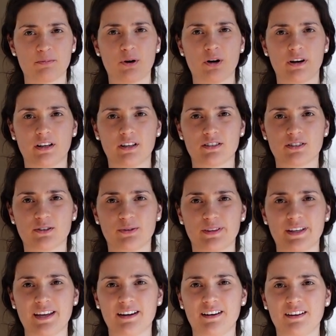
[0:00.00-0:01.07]
body, so
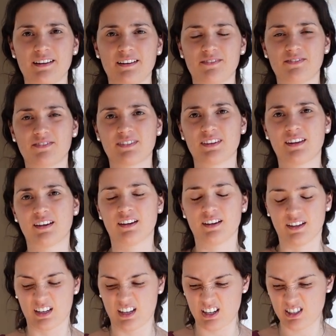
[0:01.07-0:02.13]
then
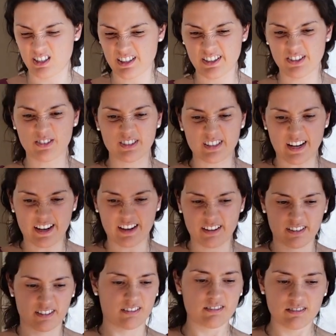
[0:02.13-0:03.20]
it just looks like
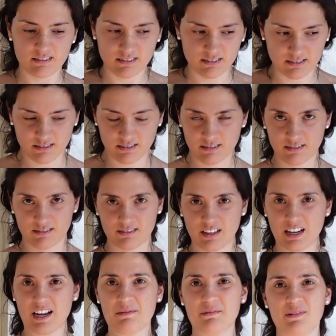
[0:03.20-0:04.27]

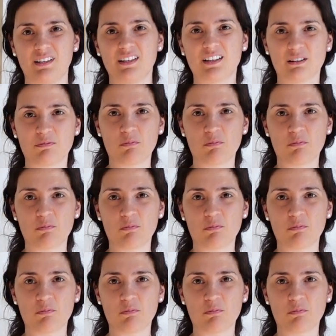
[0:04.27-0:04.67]
I'm a little